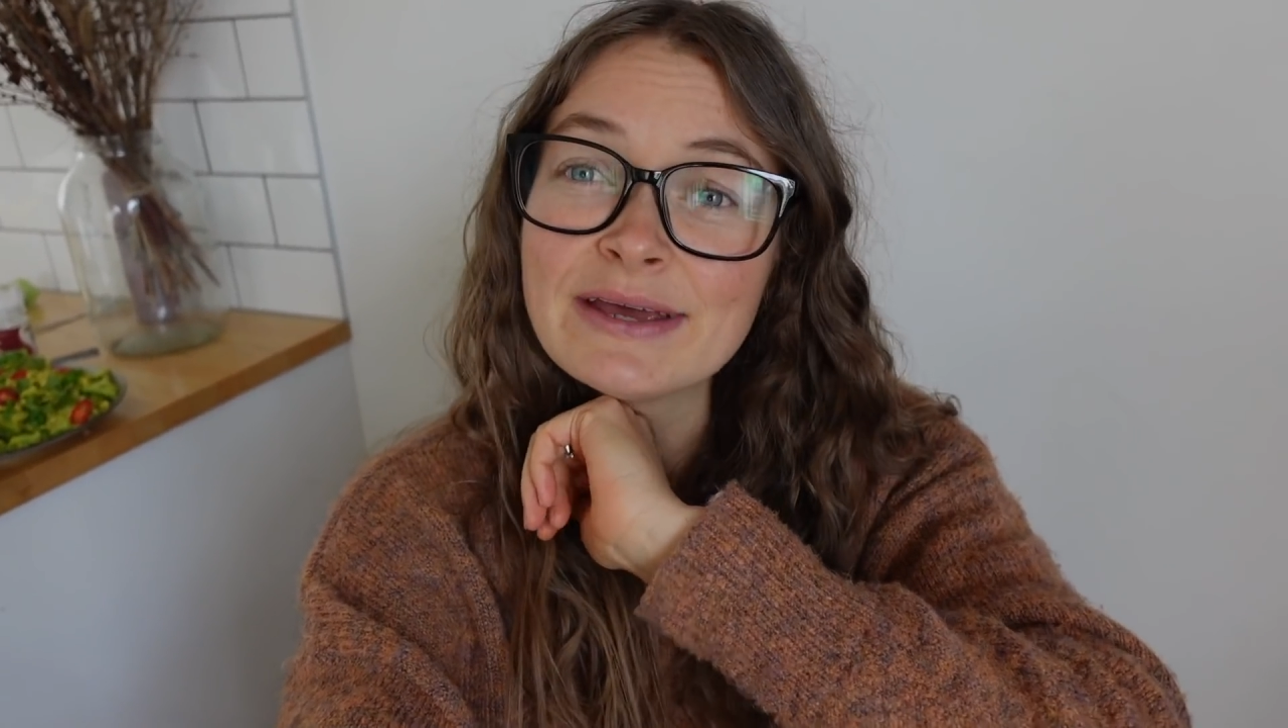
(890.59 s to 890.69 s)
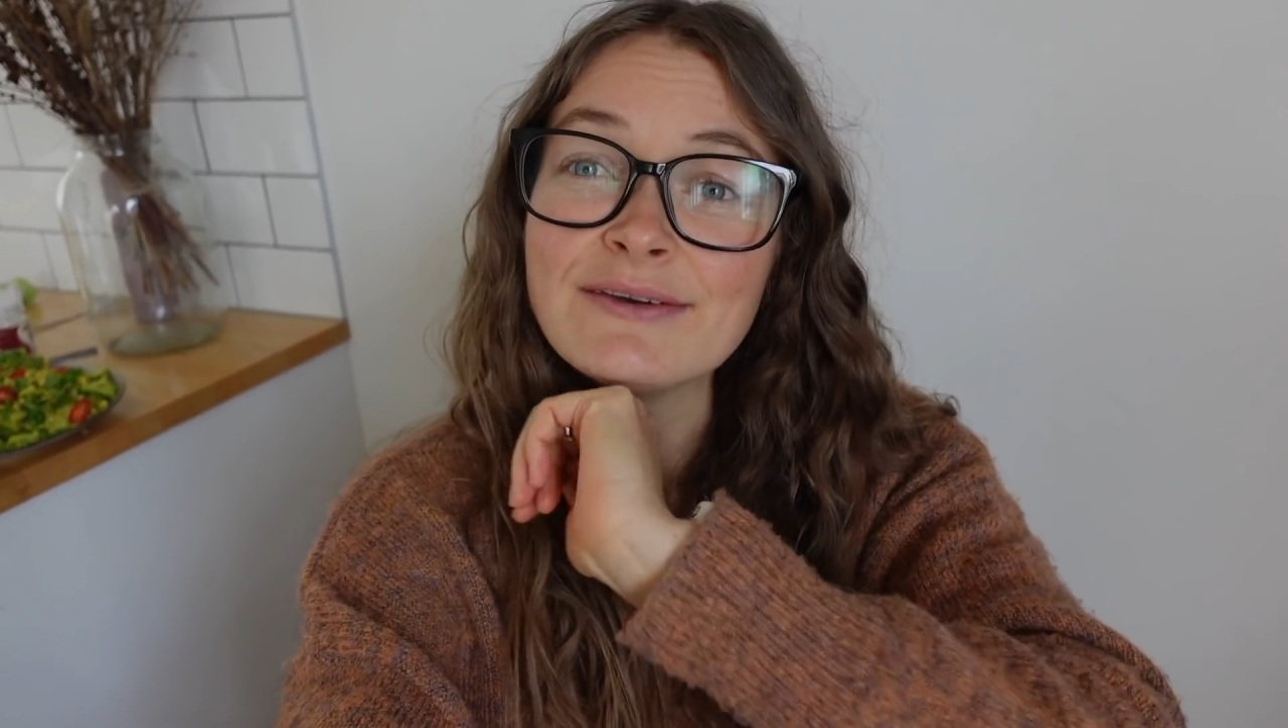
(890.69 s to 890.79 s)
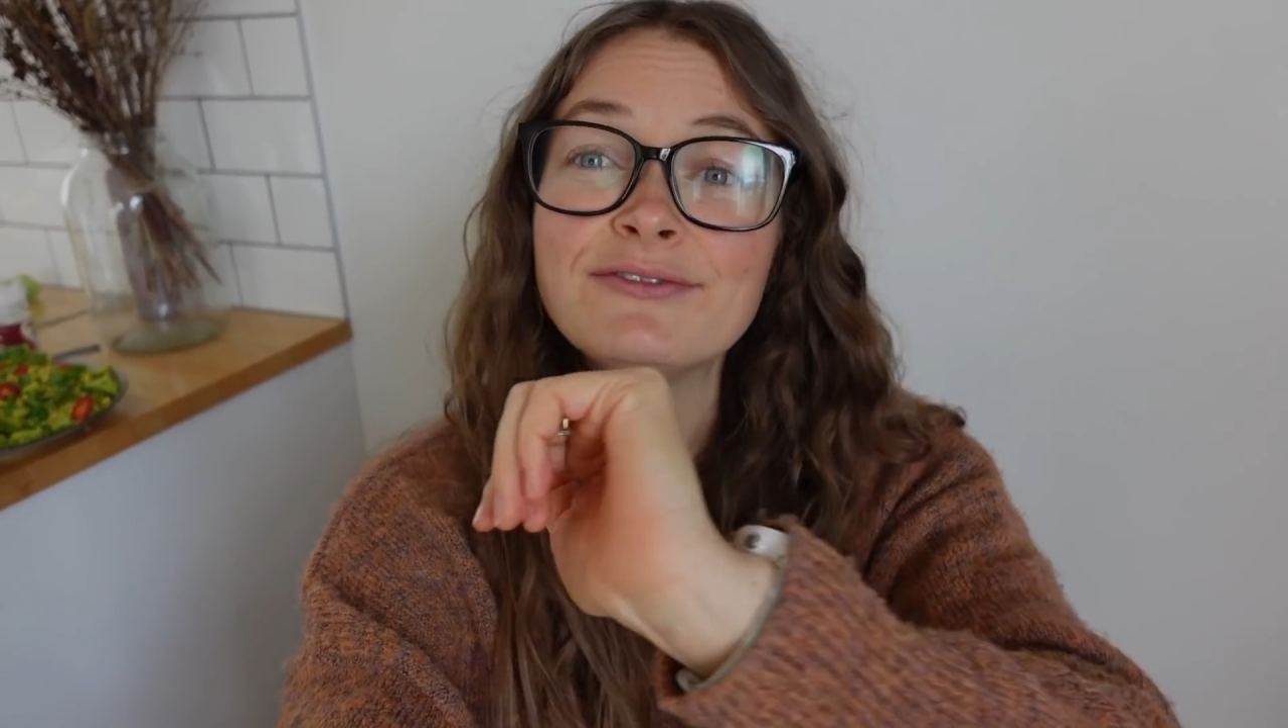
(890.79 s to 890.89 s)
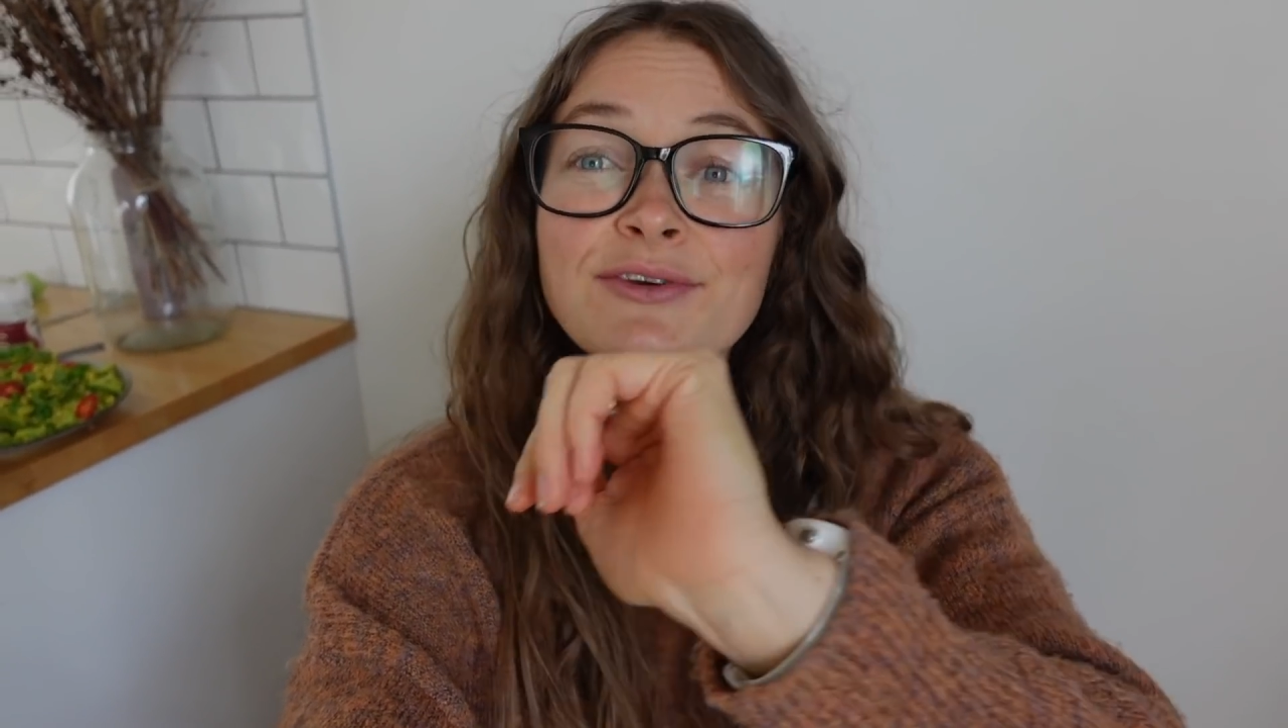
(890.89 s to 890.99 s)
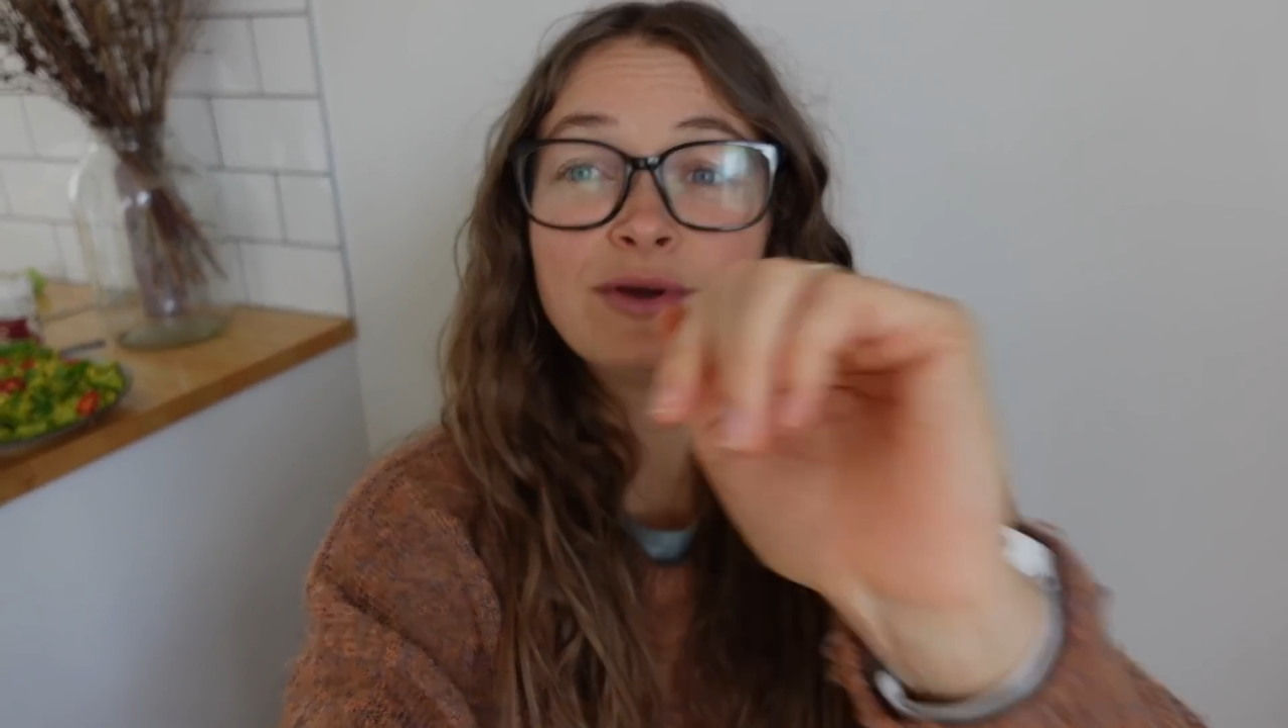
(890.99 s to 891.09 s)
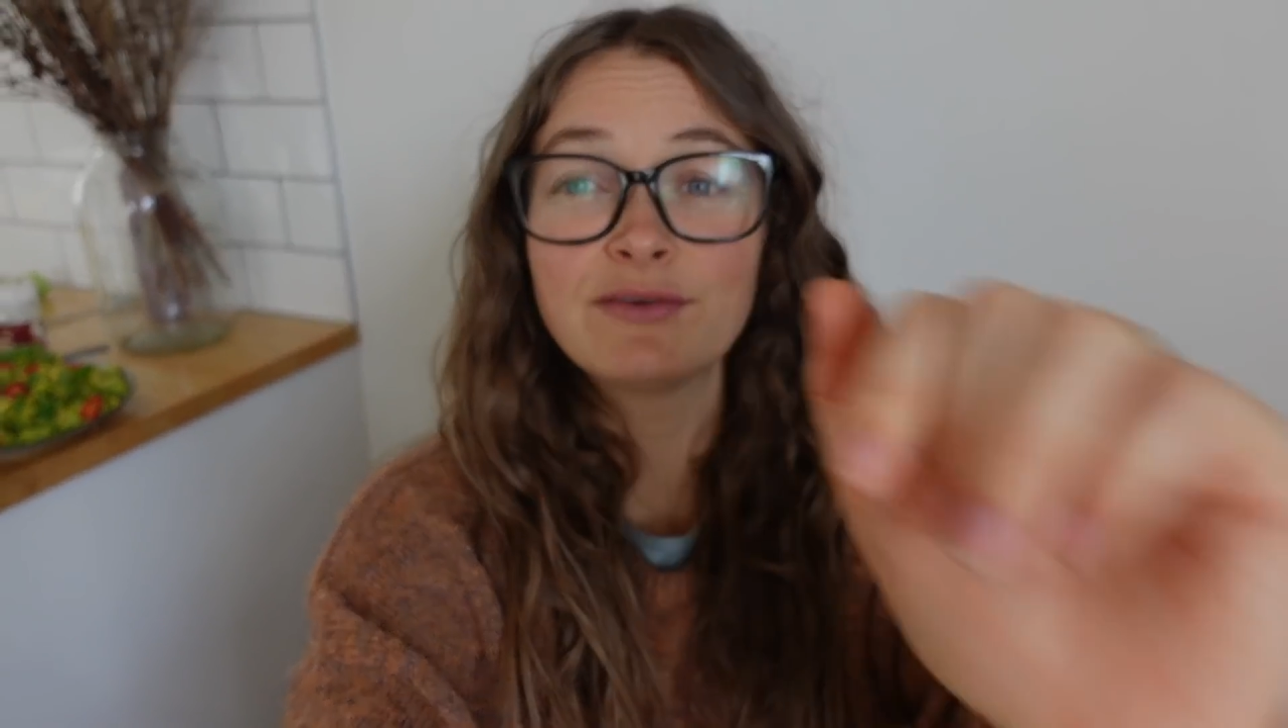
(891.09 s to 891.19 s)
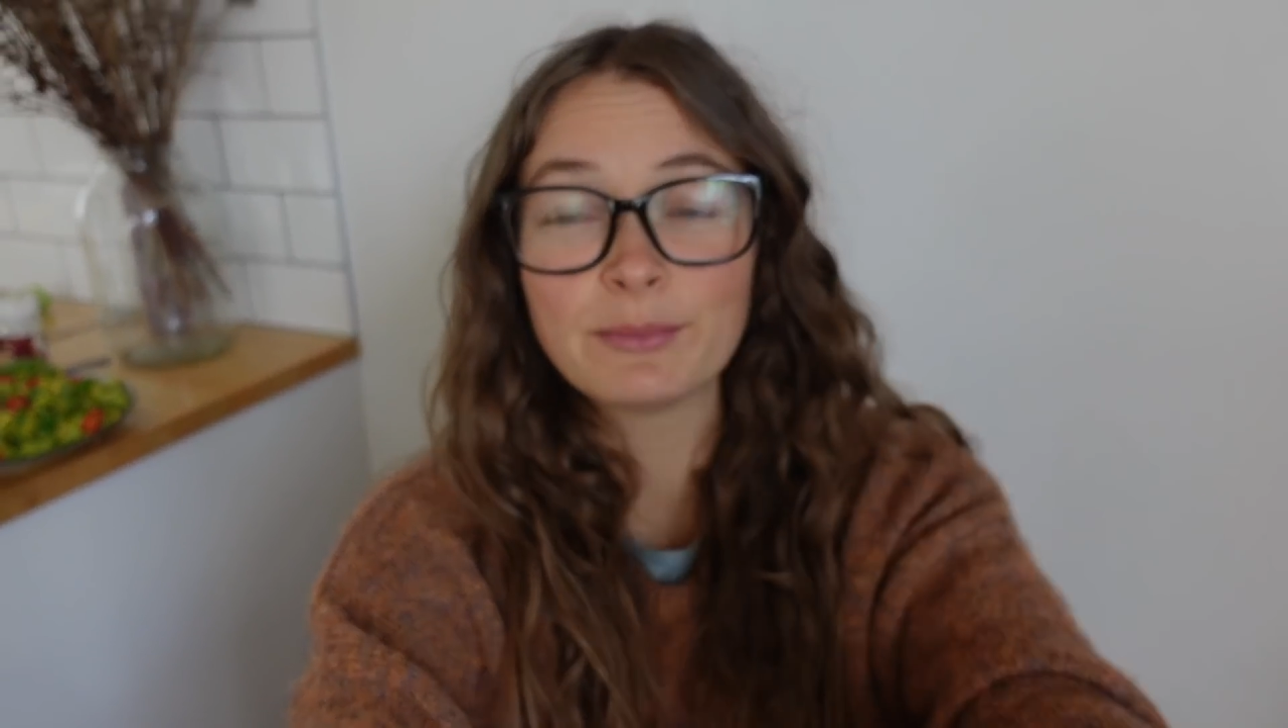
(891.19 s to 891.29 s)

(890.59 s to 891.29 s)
If you give